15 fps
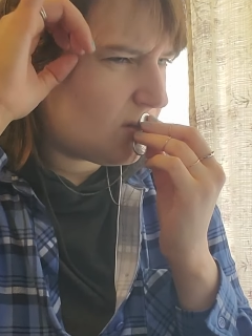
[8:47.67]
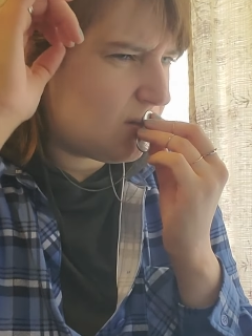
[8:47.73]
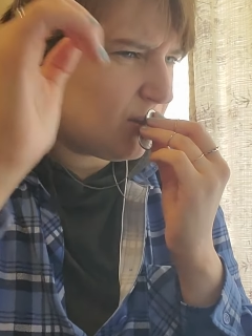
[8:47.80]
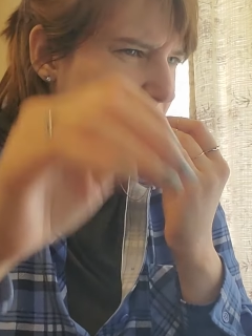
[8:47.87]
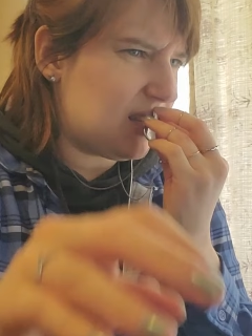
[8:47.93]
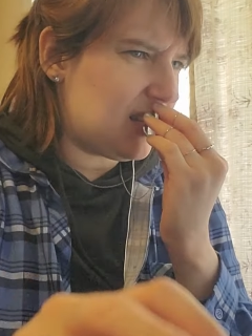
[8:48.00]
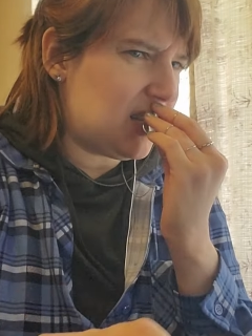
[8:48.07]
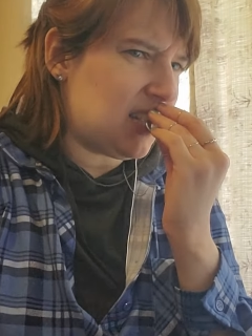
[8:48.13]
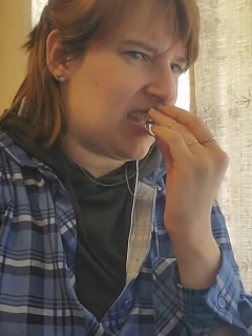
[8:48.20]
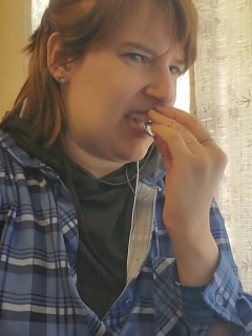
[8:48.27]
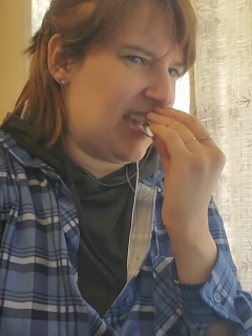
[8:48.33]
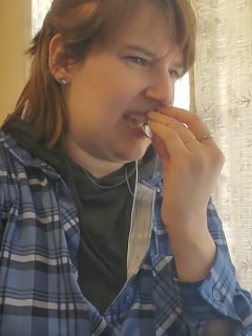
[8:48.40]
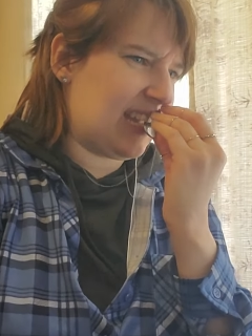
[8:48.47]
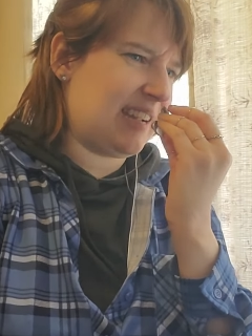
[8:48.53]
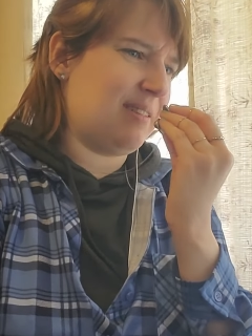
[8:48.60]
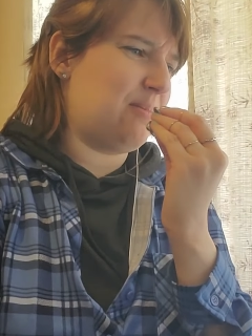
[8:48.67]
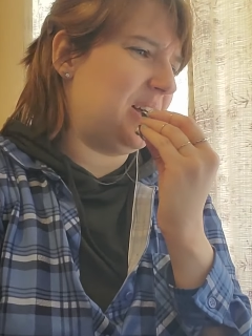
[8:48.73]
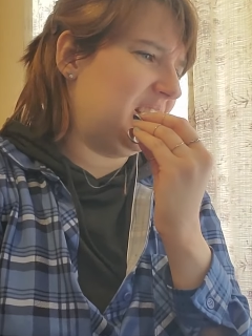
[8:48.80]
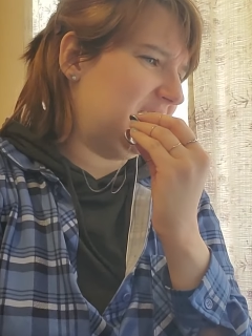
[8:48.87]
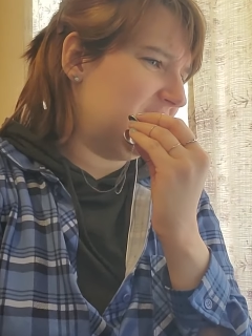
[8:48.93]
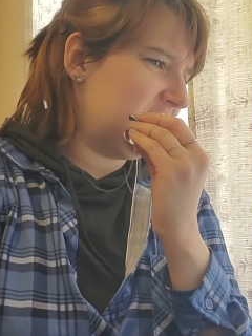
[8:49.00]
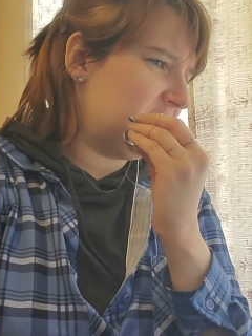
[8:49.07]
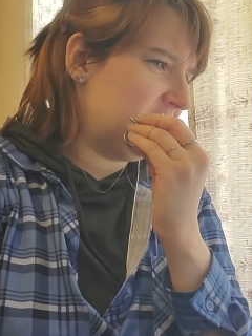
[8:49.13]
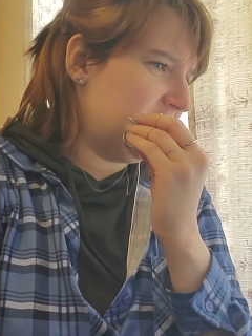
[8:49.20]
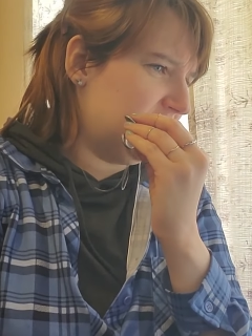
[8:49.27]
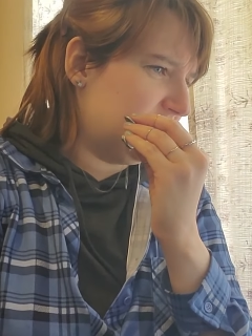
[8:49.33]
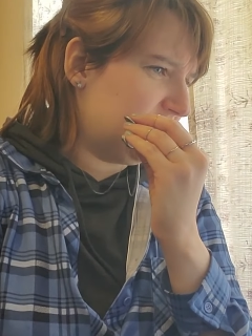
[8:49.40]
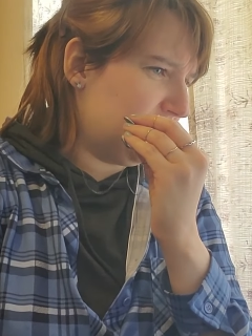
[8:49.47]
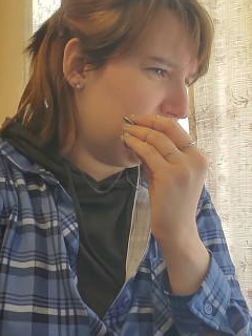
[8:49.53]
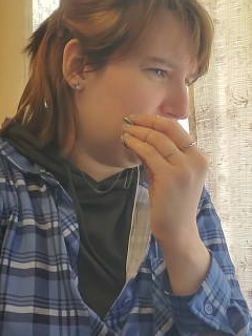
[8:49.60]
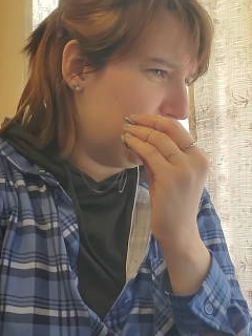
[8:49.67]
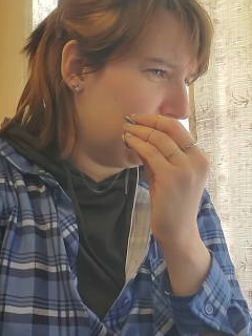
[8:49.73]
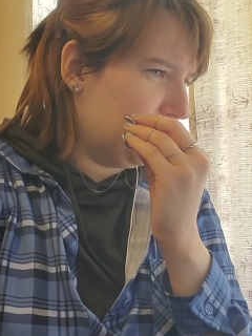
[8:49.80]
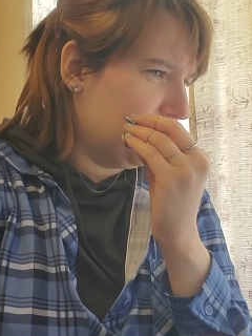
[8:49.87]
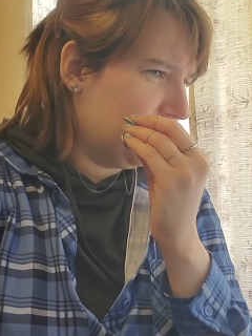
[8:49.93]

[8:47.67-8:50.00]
What the heck am I listening to?